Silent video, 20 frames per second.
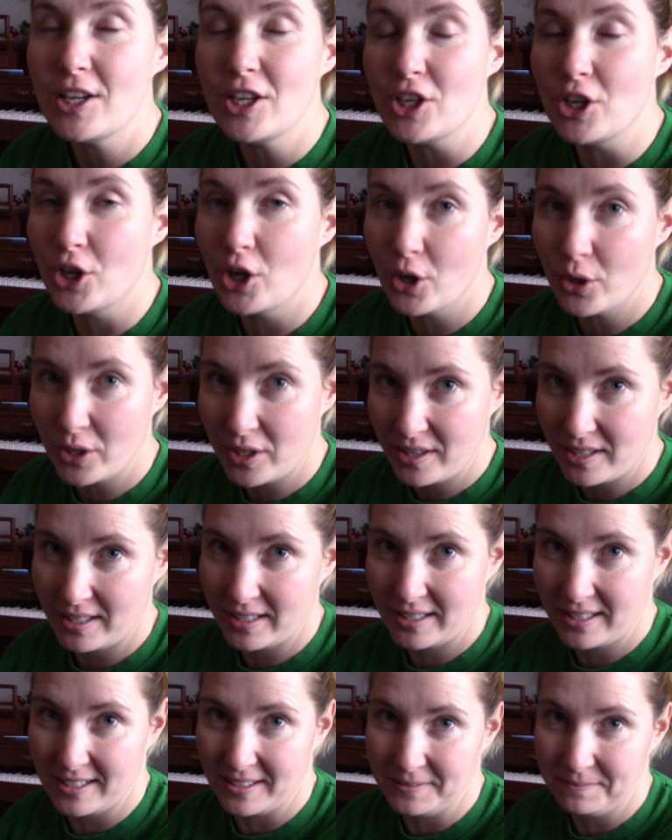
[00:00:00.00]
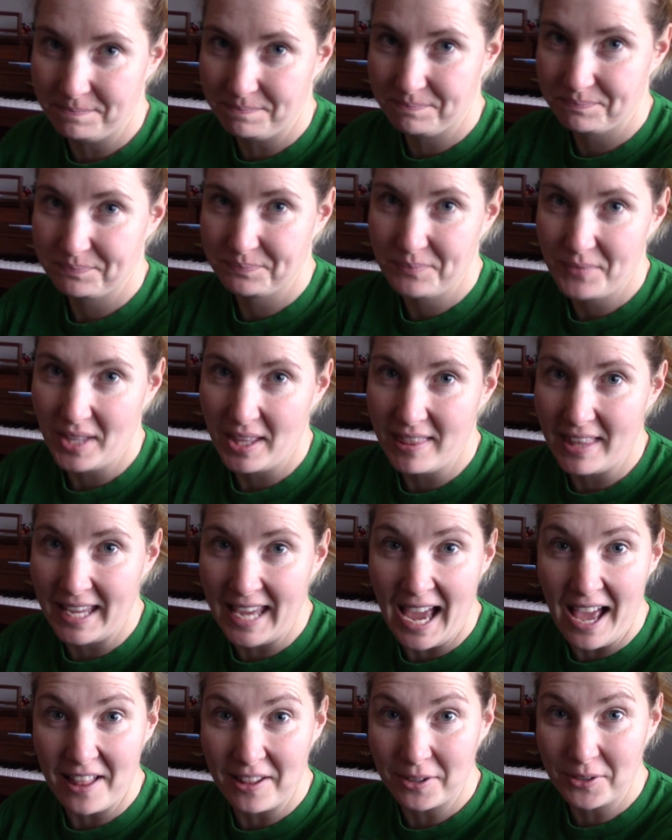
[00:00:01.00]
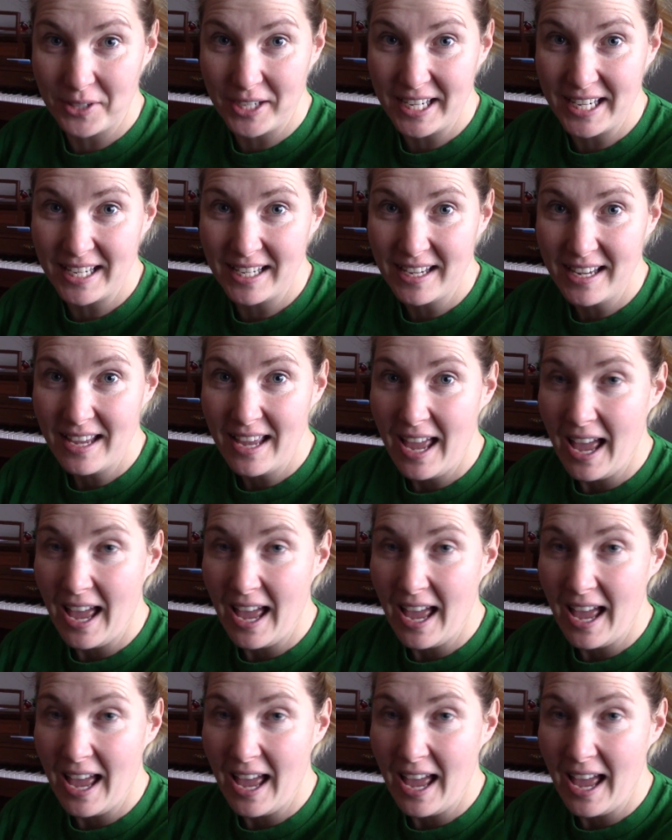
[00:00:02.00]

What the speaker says: you go to the gallery